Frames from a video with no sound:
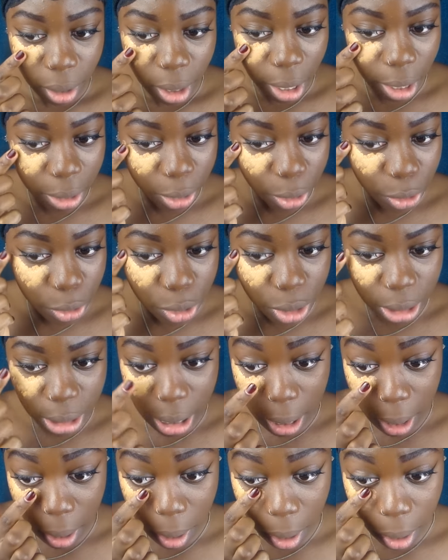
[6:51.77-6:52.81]
it
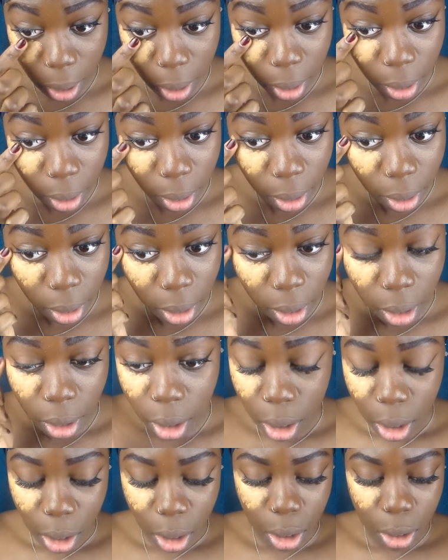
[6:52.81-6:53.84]
usually
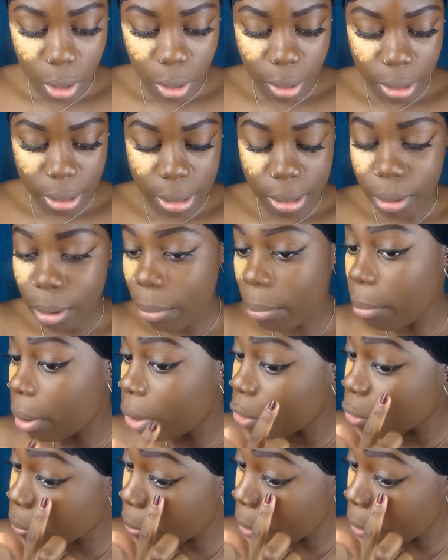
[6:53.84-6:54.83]
looks much